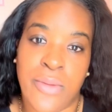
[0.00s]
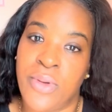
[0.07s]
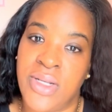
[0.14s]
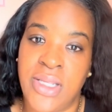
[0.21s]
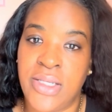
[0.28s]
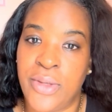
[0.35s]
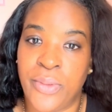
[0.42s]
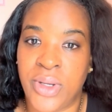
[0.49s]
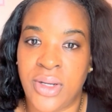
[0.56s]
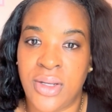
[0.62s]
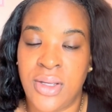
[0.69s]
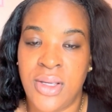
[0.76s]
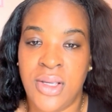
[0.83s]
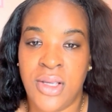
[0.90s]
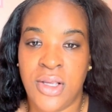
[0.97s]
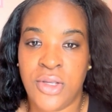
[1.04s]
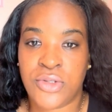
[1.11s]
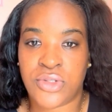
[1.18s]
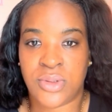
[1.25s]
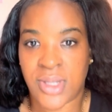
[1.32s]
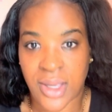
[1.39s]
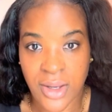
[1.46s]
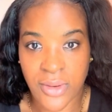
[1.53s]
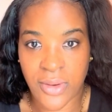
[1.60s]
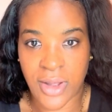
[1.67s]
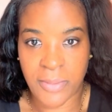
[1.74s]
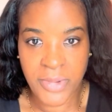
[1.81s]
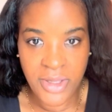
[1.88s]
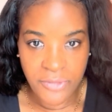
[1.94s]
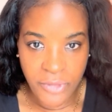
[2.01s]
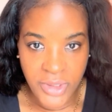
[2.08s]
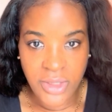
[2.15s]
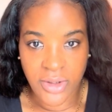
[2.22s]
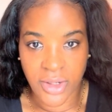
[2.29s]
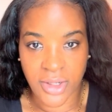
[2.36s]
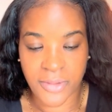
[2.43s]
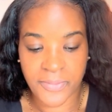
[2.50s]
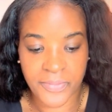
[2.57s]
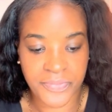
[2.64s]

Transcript: run anywhere. So now I'm confronting her